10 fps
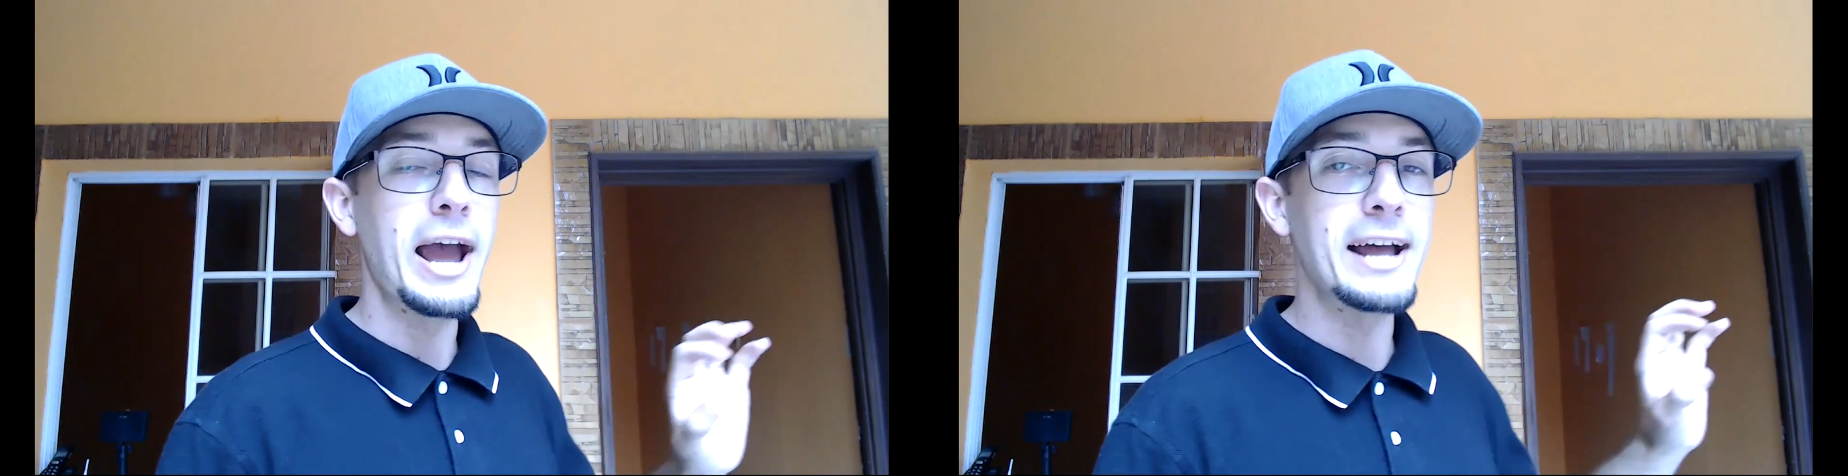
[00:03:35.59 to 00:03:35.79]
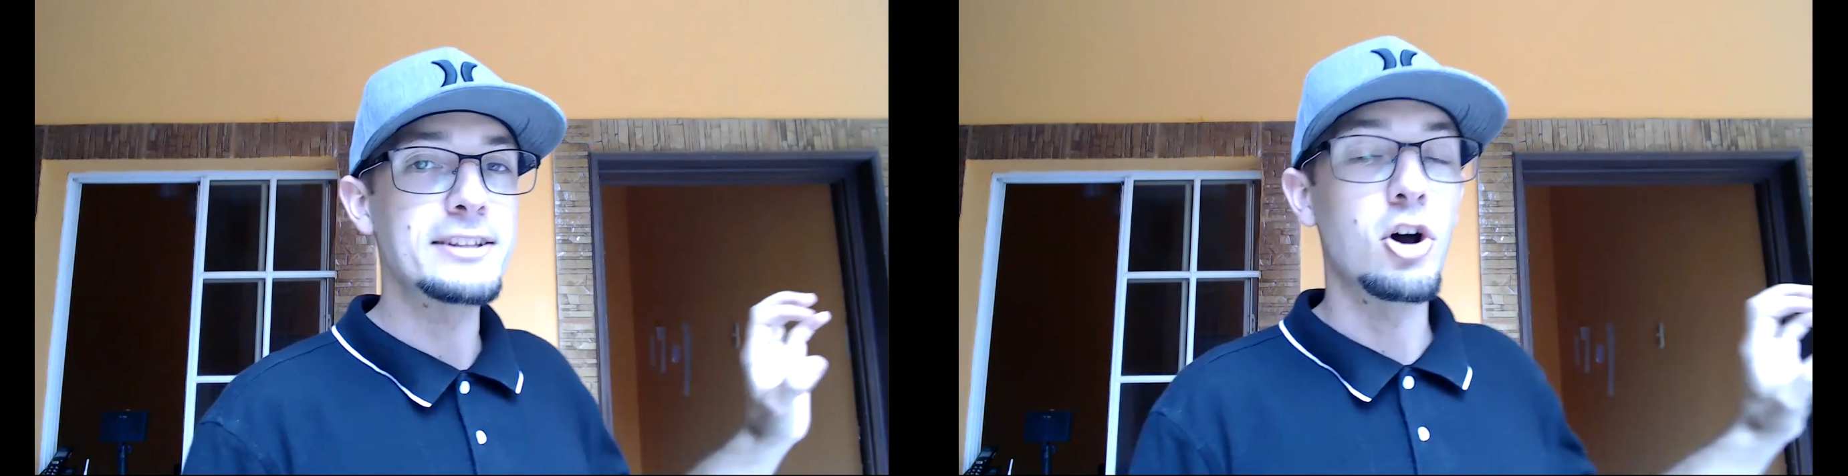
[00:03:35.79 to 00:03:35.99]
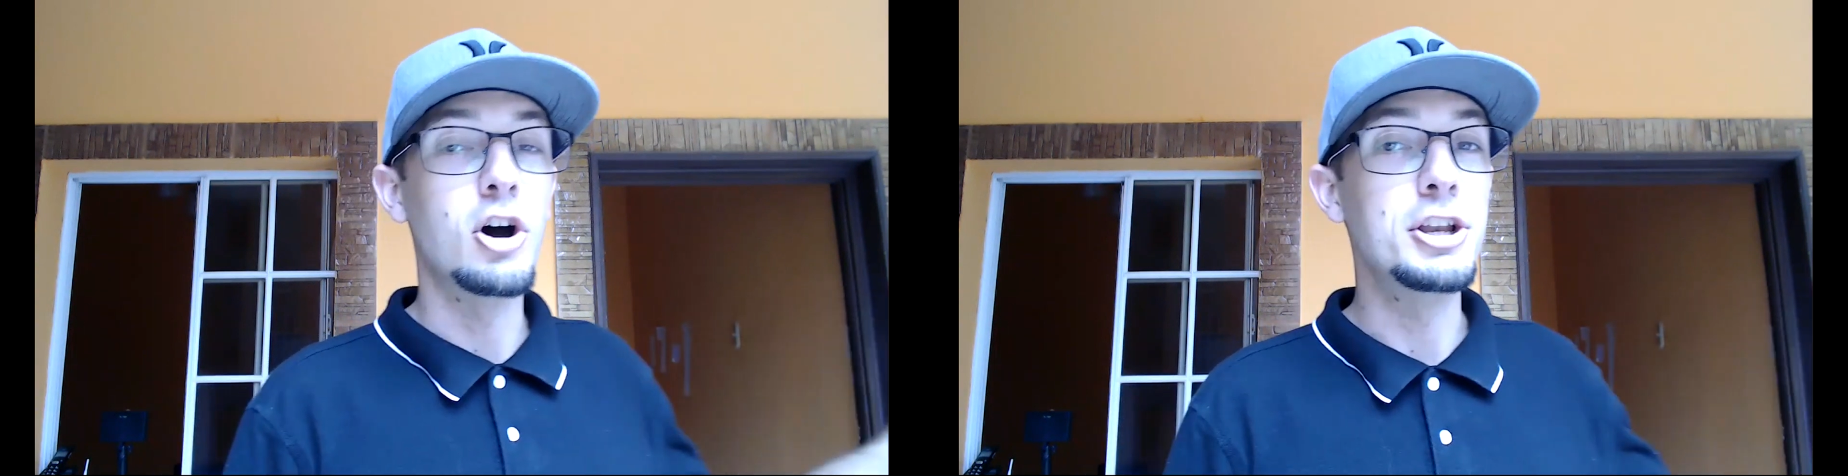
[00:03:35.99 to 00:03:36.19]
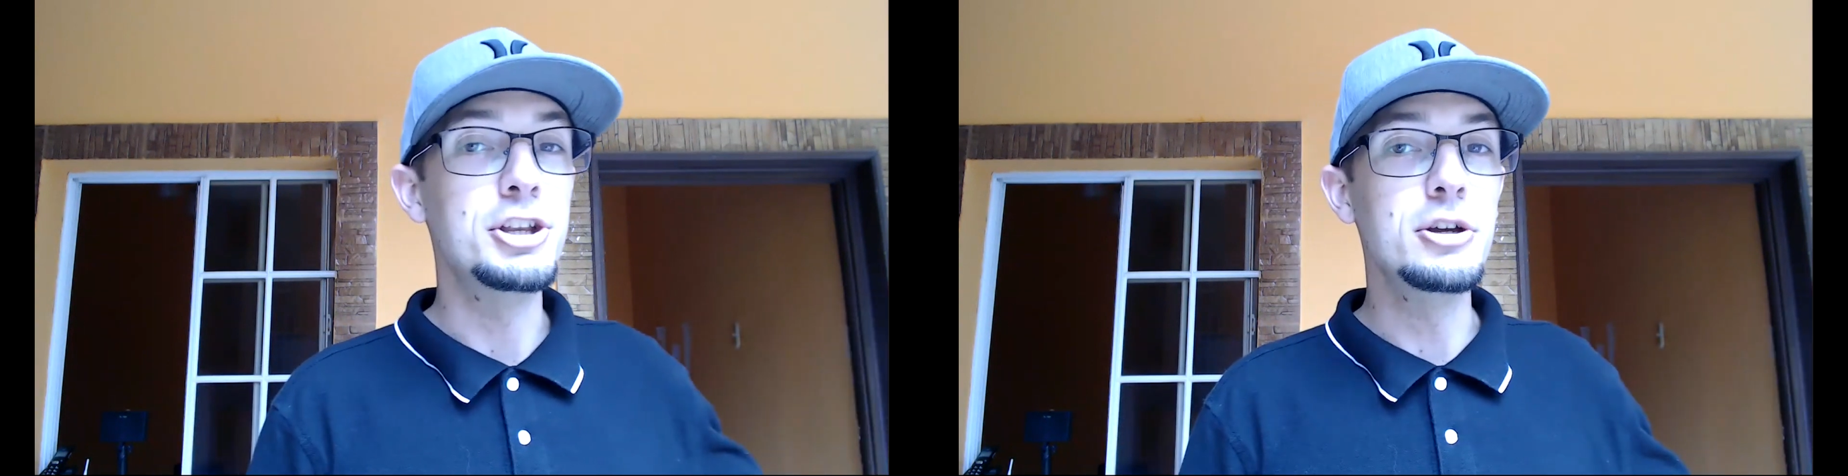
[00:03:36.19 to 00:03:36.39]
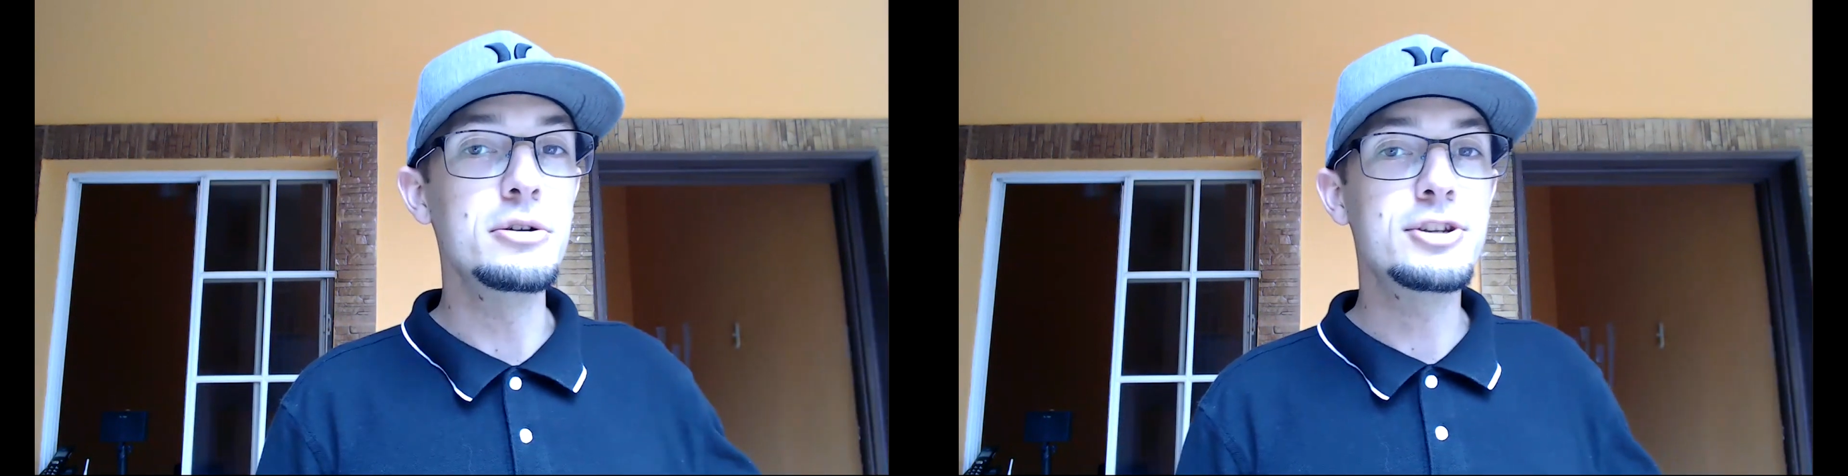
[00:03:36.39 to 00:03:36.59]
ads on
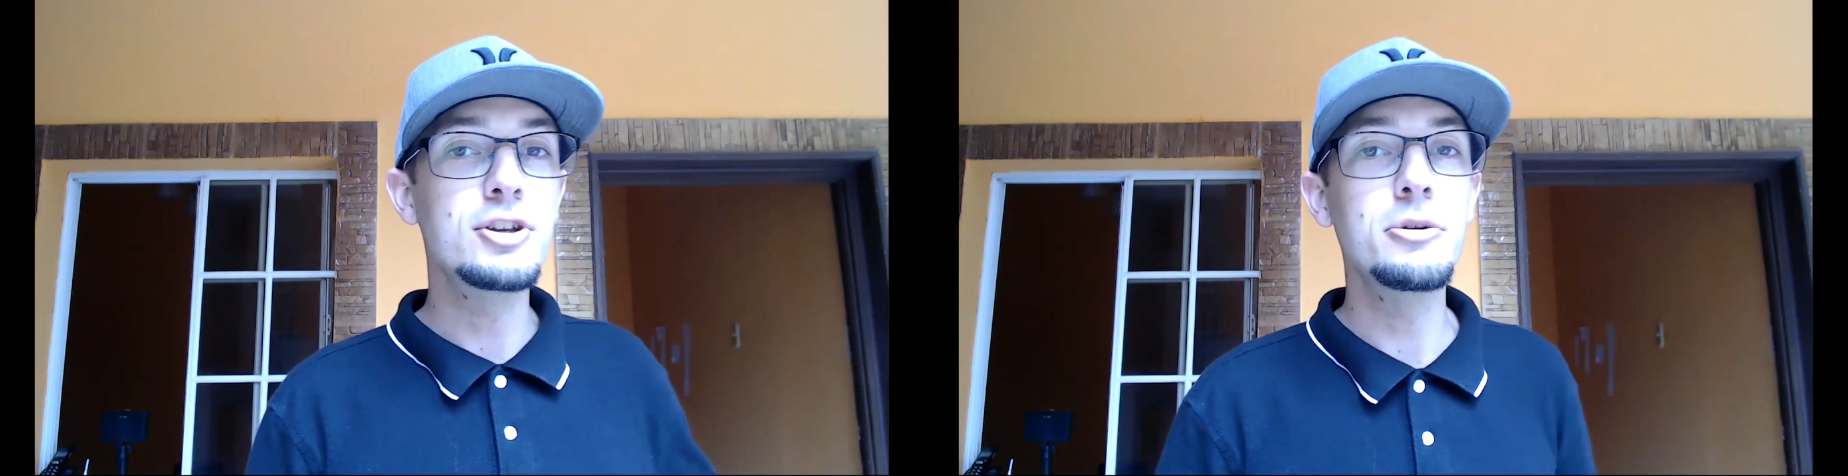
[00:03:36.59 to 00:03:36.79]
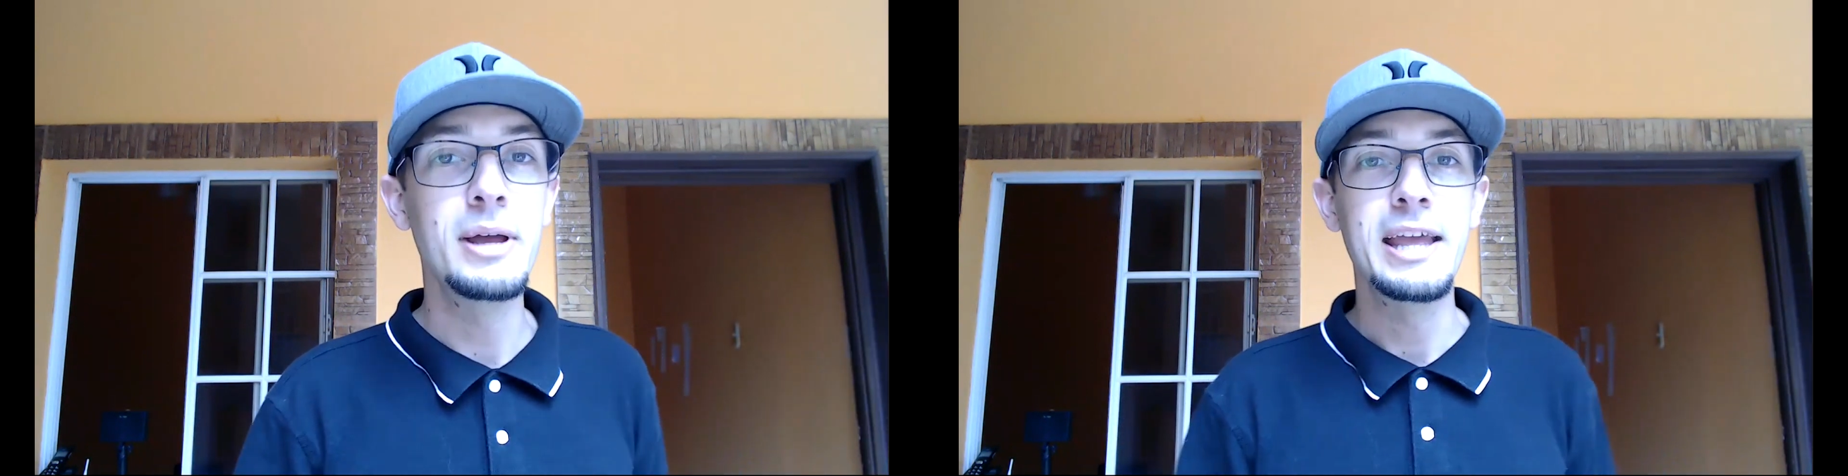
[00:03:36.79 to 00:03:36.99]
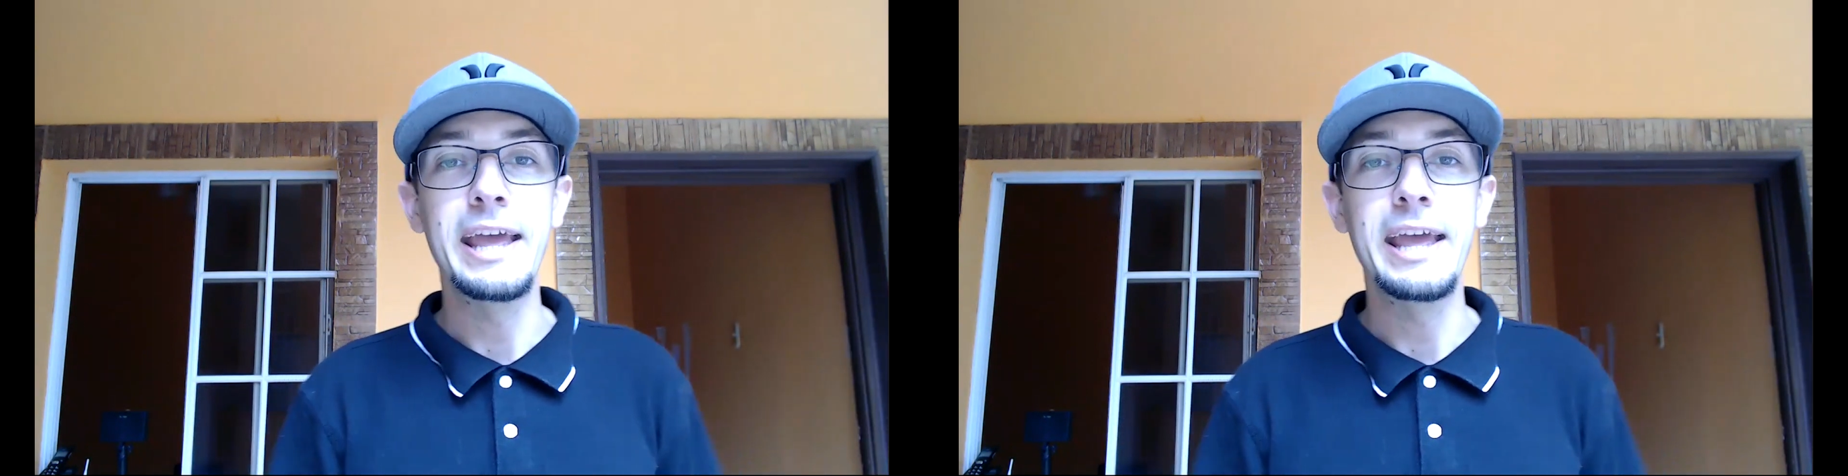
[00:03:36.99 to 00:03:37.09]
YouTube